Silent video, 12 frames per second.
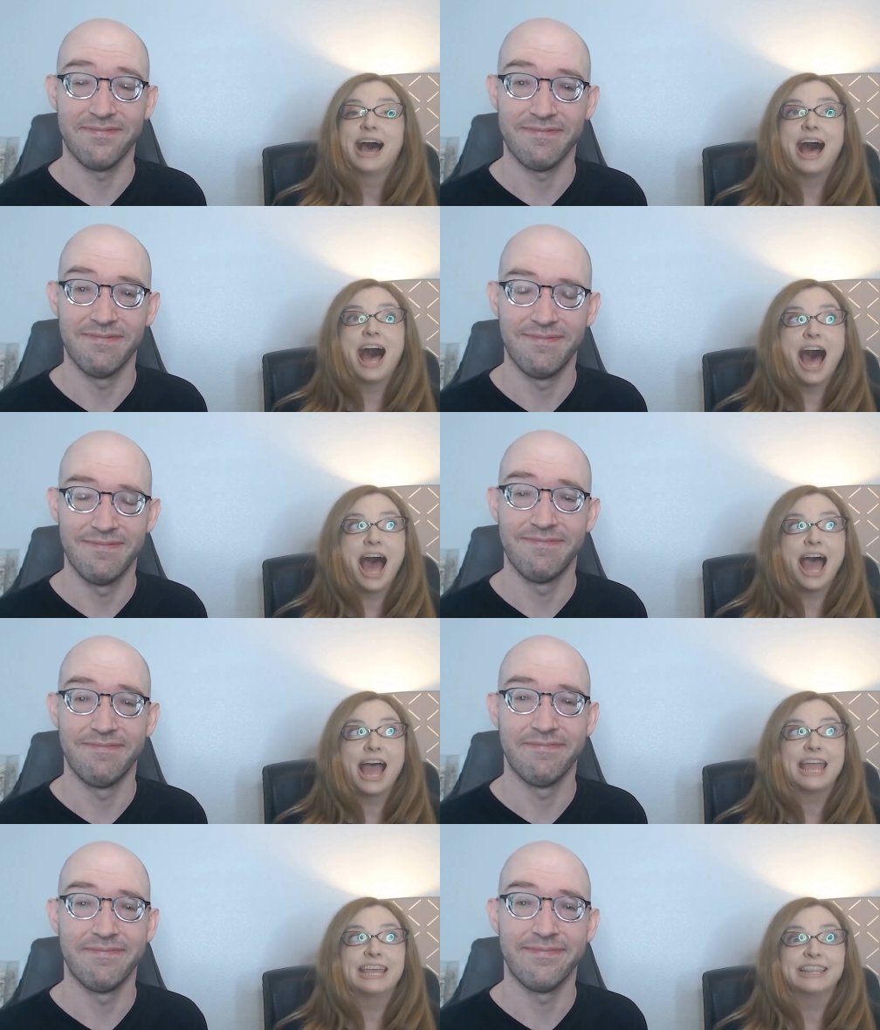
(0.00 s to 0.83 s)

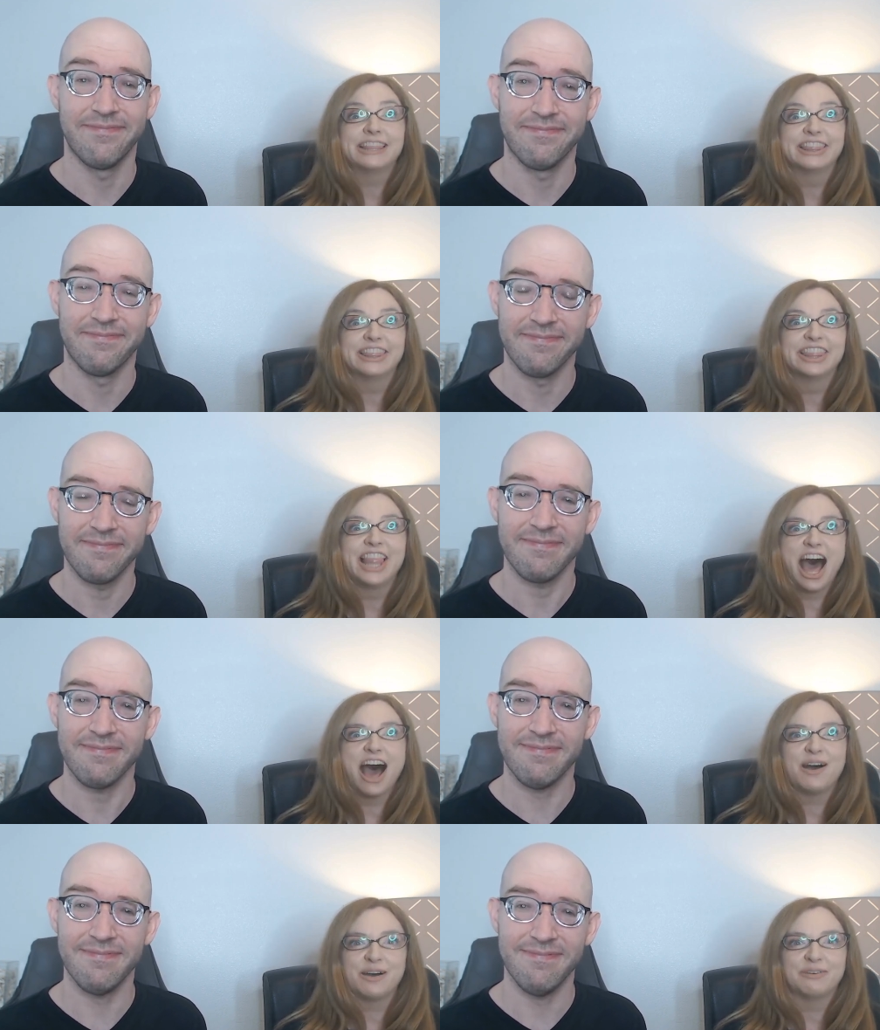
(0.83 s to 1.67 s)
Speaker 1: I
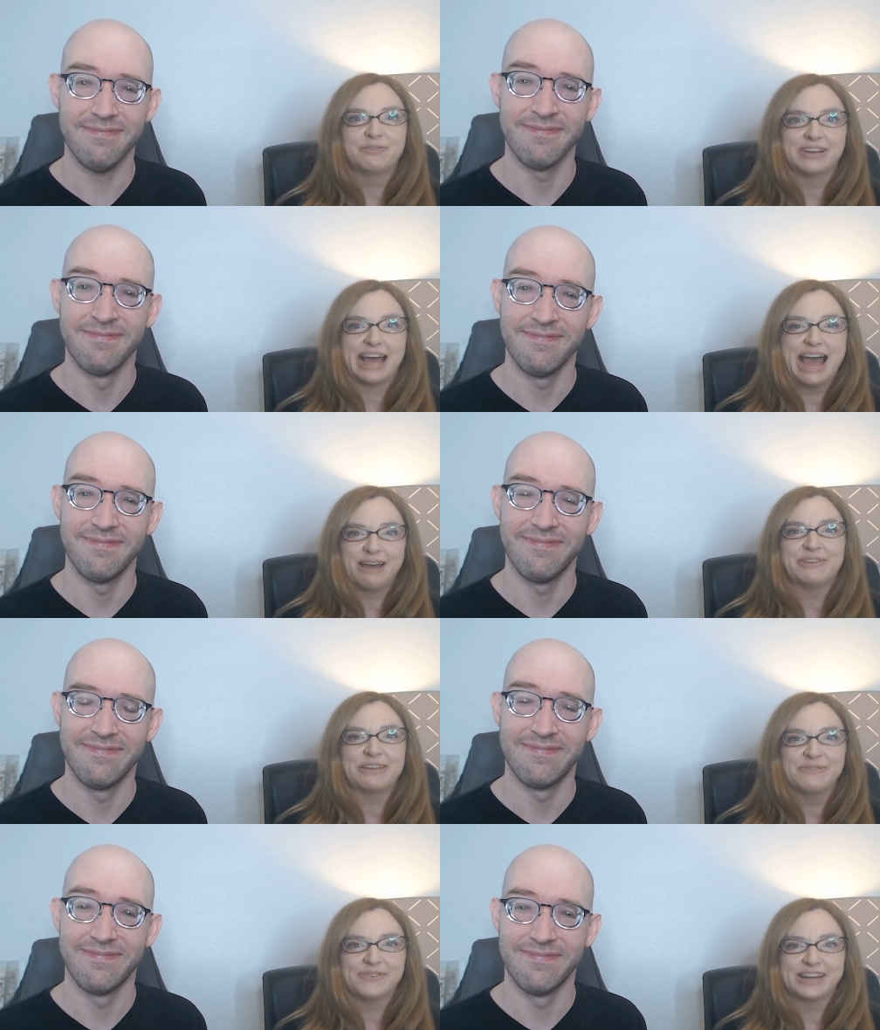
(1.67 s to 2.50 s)
love
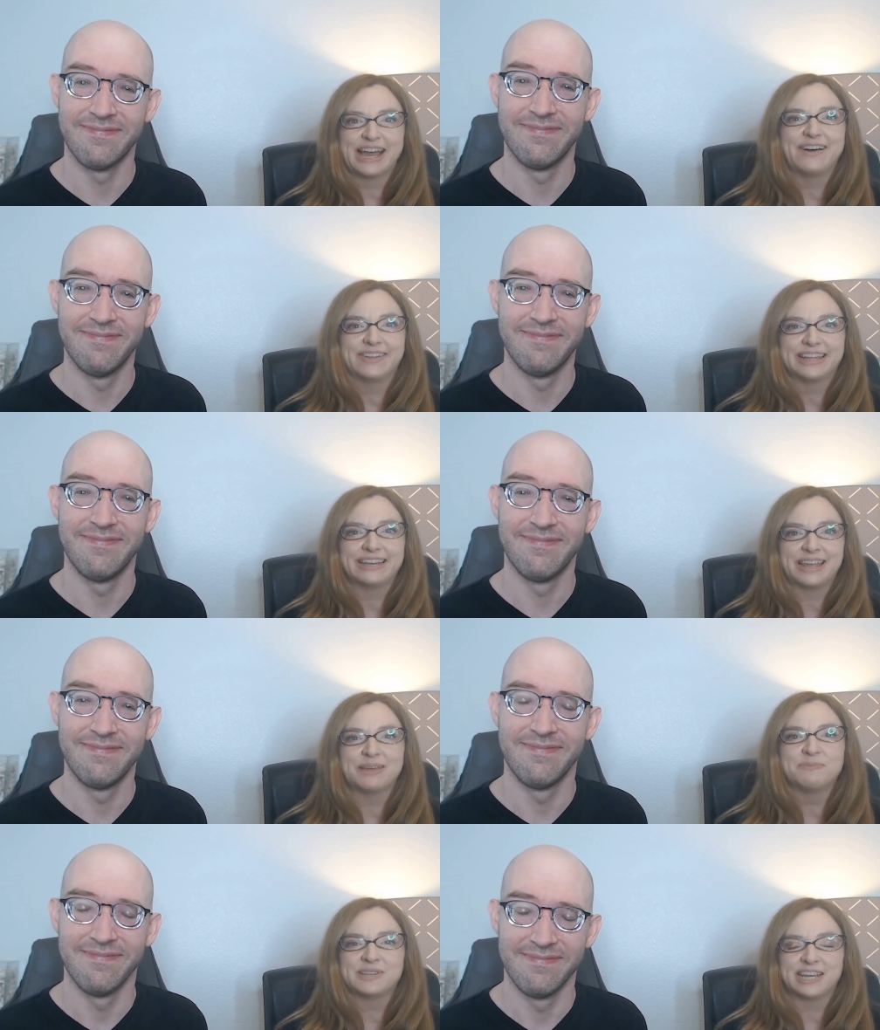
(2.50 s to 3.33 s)
having Fornell and
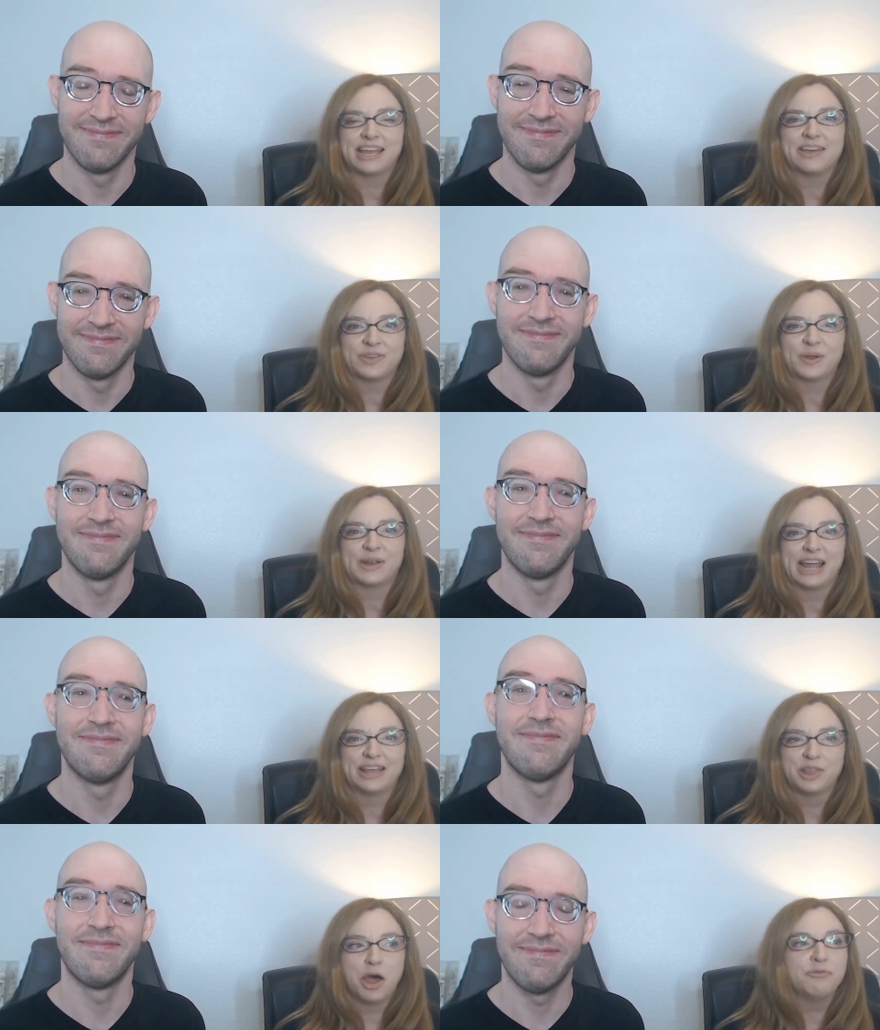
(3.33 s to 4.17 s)
Gibbs together, and I
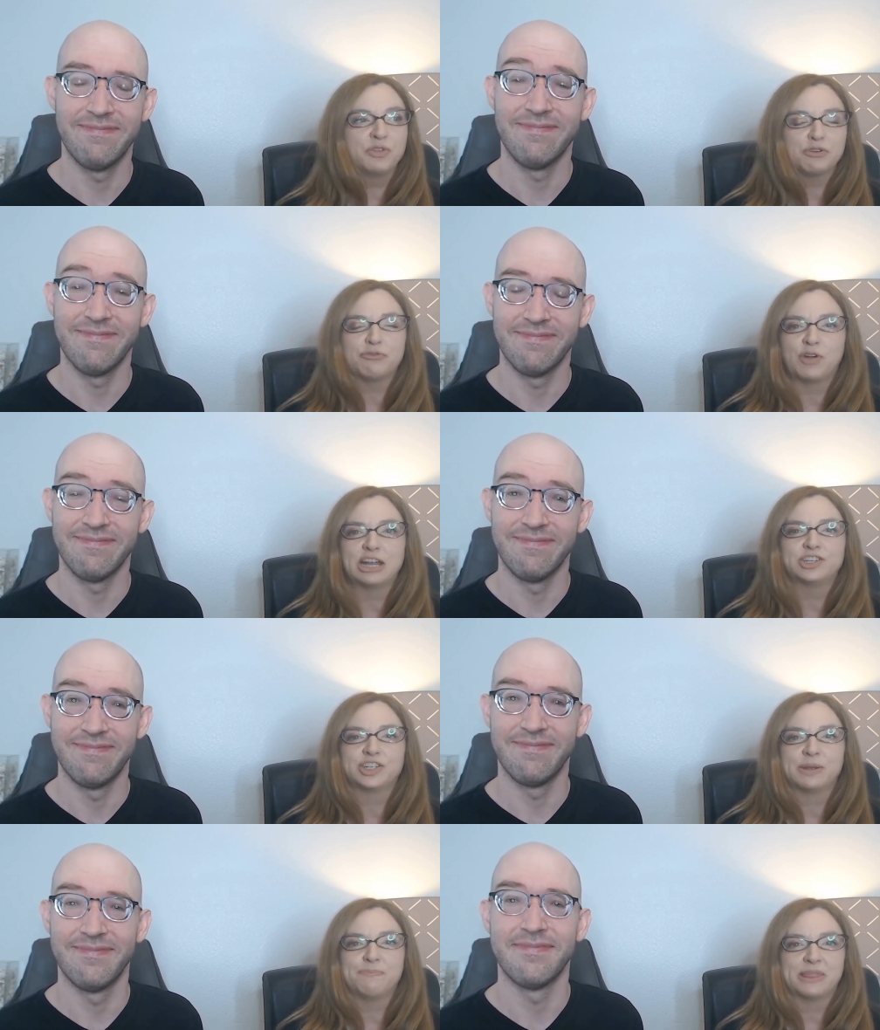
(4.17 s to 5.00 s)
love their
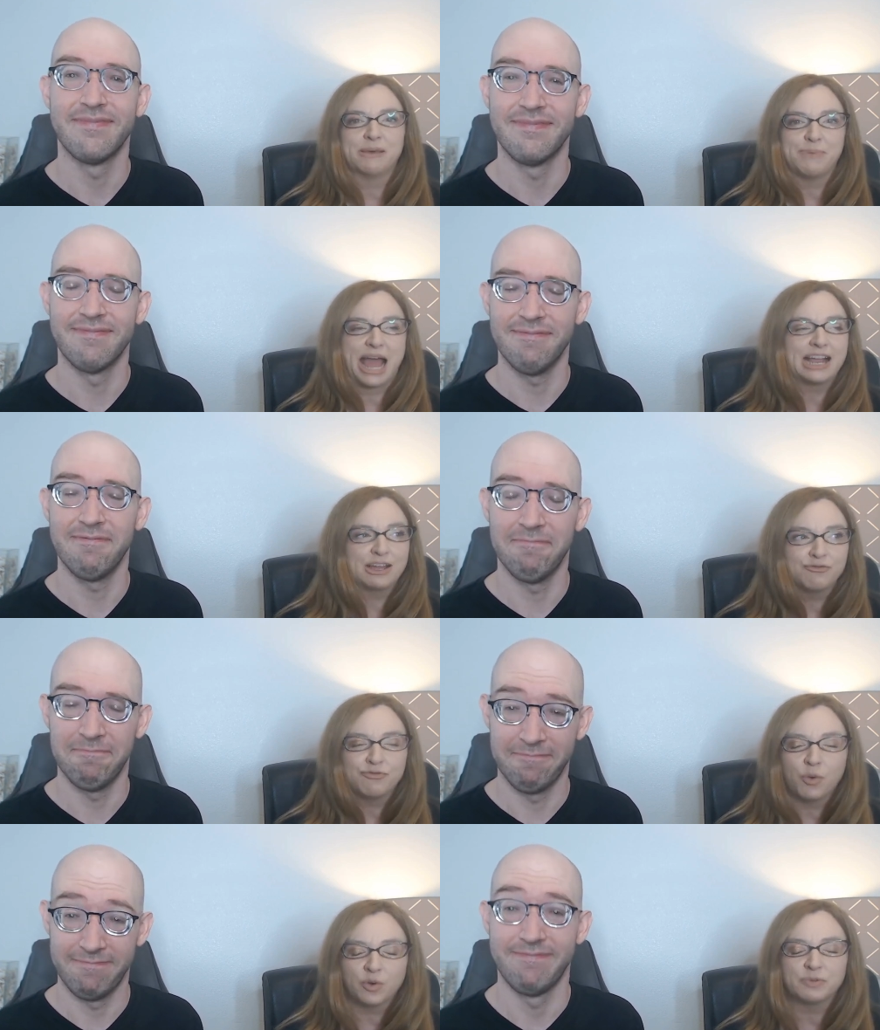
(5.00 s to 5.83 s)
friendship and the back and
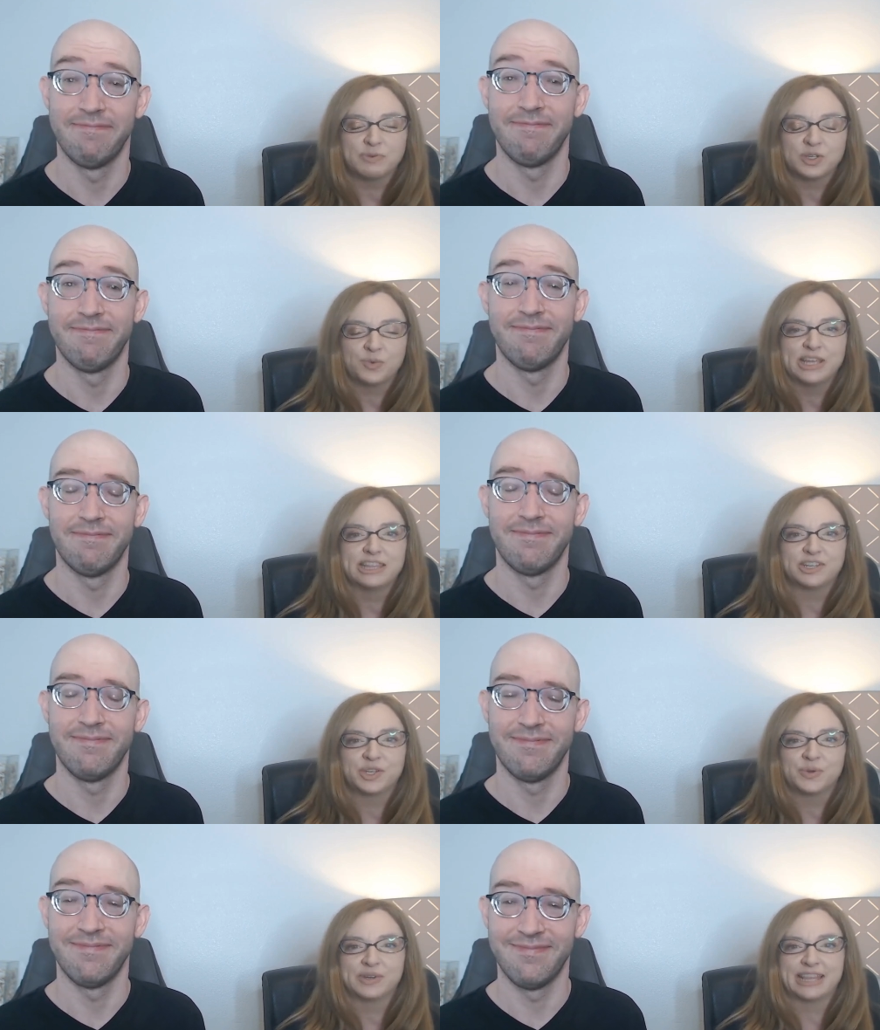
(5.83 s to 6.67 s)
forth between the two of